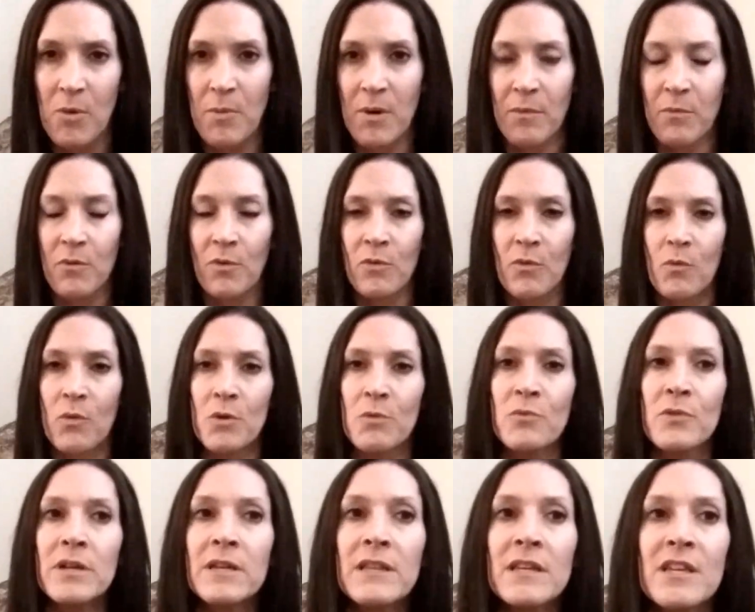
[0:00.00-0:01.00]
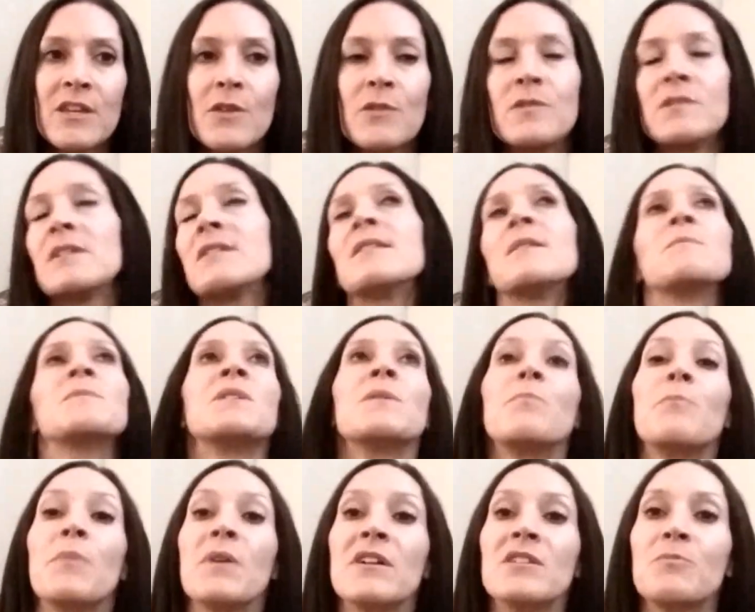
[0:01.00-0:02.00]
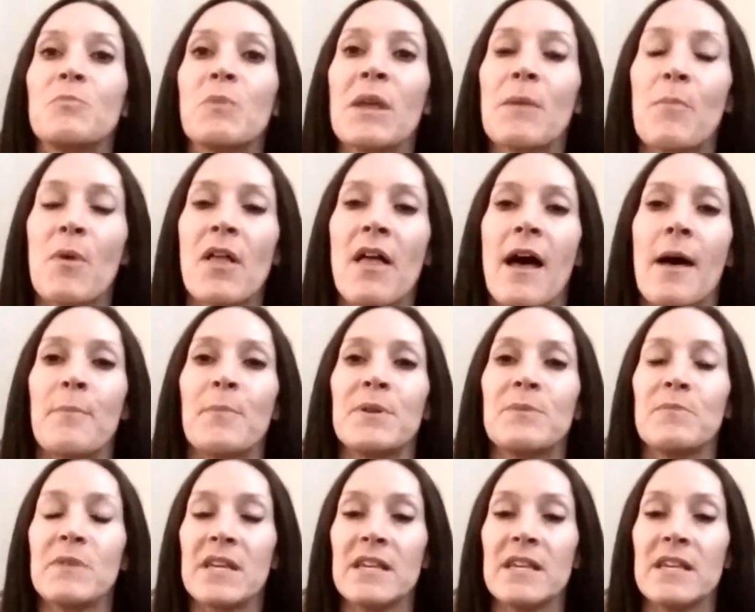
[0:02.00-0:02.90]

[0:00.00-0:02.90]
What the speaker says: but we're really using them to build people up and